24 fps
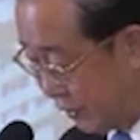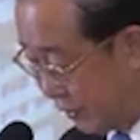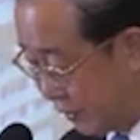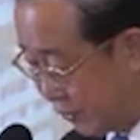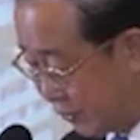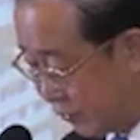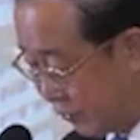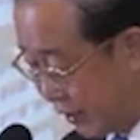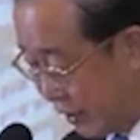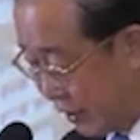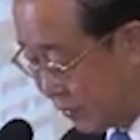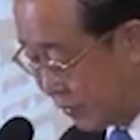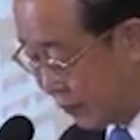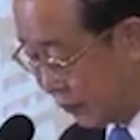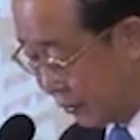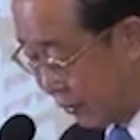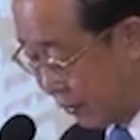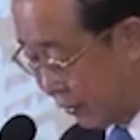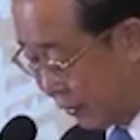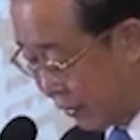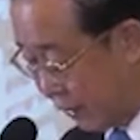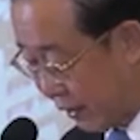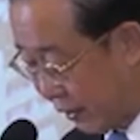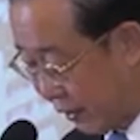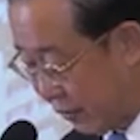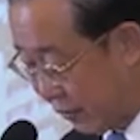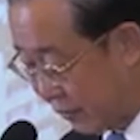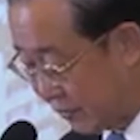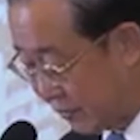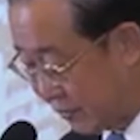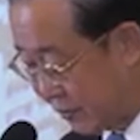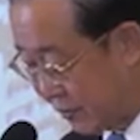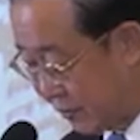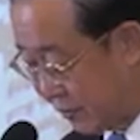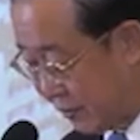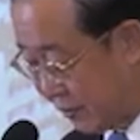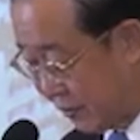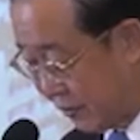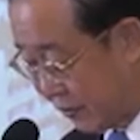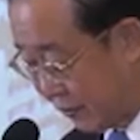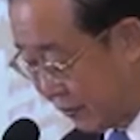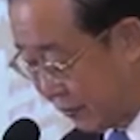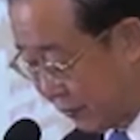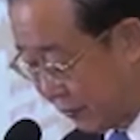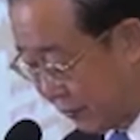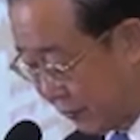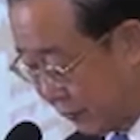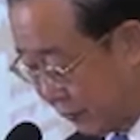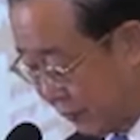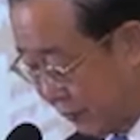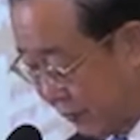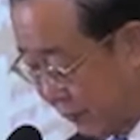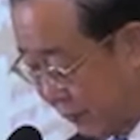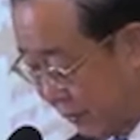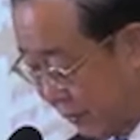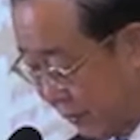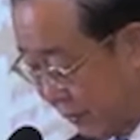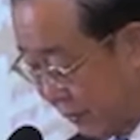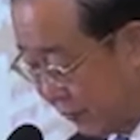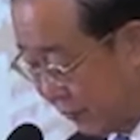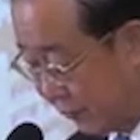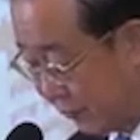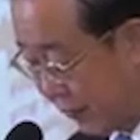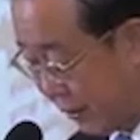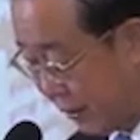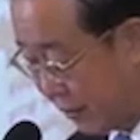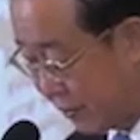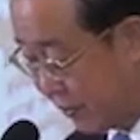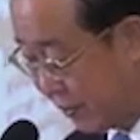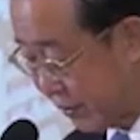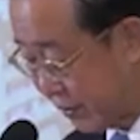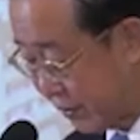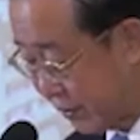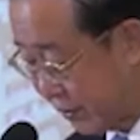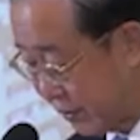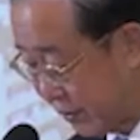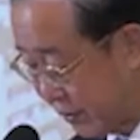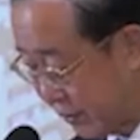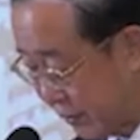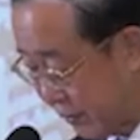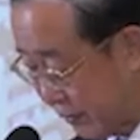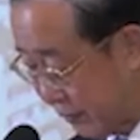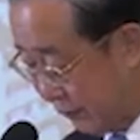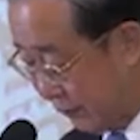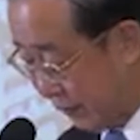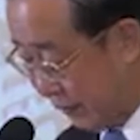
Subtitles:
in transport and logistical infrastructure,